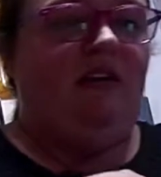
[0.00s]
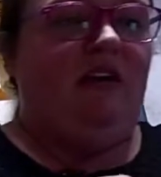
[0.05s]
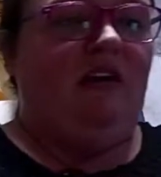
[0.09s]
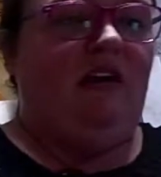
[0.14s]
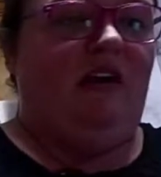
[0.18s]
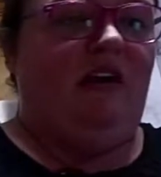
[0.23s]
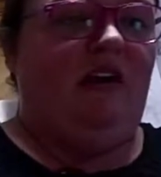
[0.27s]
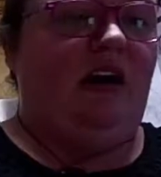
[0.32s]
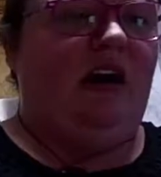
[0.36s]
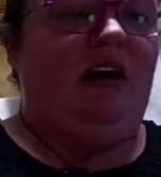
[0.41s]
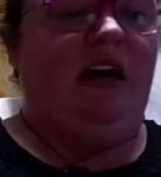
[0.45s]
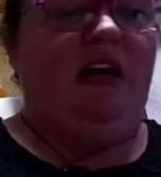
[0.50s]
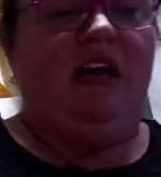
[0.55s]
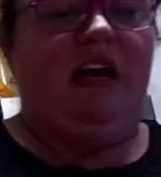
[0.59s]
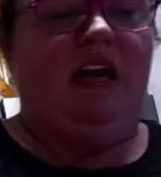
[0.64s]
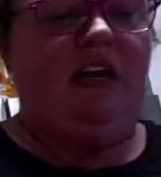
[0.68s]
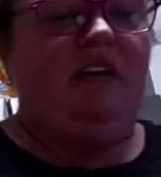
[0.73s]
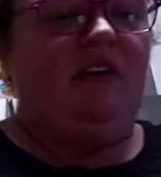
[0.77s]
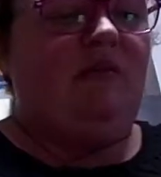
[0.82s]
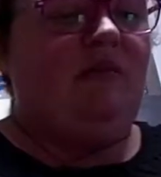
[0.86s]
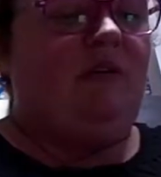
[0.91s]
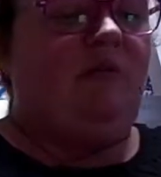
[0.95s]
Yeah, and
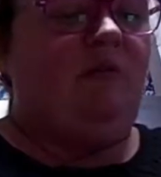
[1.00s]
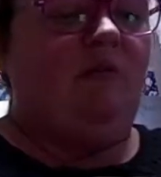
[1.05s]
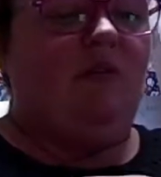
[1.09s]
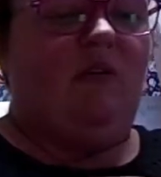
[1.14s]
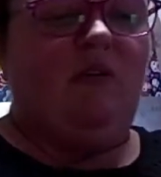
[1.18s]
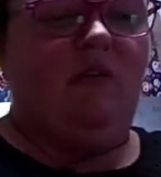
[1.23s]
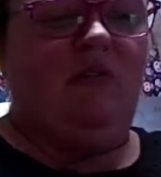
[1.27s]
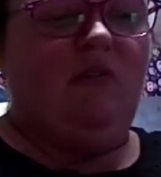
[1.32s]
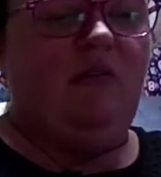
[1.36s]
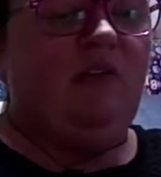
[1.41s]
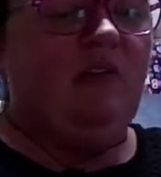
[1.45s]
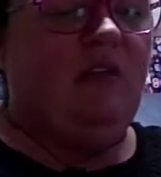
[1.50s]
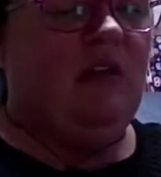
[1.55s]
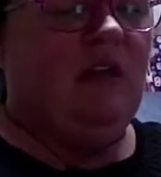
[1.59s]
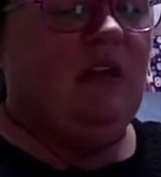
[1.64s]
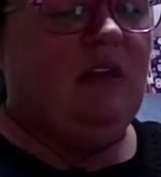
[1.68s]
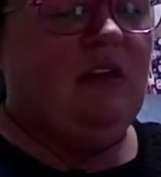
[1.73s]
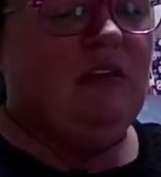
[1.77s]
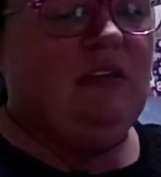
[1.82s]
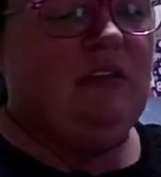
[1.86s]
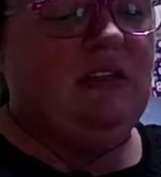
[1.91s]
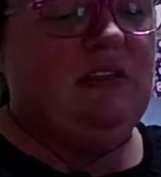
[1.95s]
again,
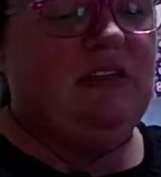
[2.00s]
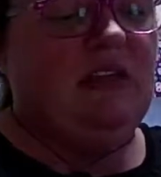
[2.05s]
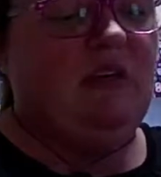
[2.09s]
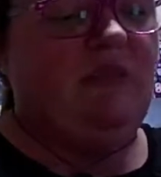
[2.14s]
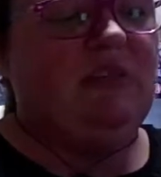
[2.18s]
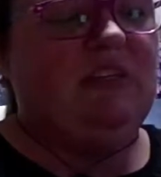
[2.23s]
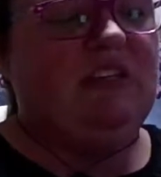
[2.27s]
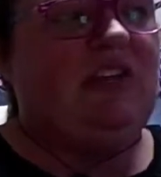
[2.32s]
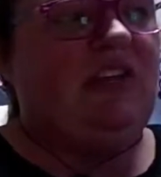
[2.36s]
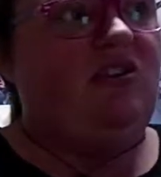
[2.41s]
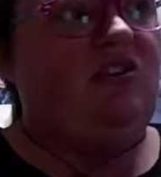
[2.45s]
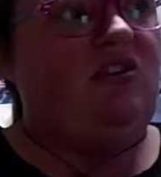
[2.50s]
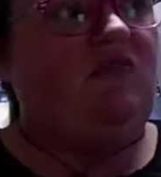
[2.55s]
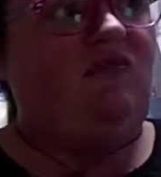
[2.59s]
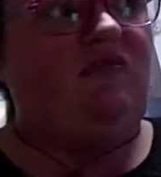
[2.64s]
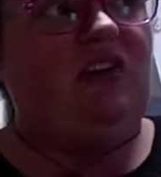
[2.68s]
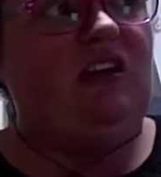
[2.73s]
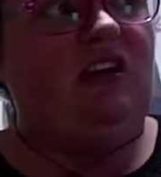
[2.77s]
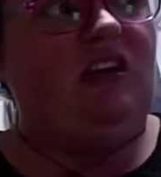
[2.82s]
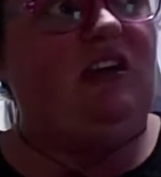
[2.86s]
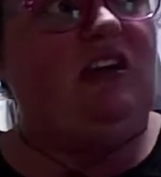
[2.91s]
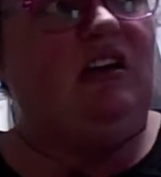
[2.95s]
this is imitation
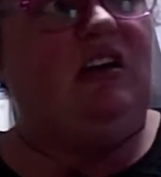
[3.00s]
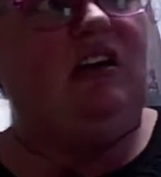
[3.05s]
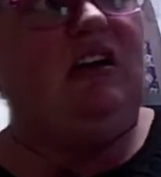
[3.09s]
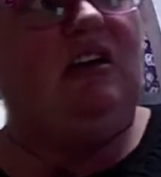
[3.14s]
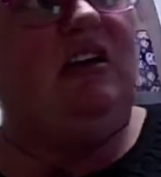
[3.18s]
vanilla.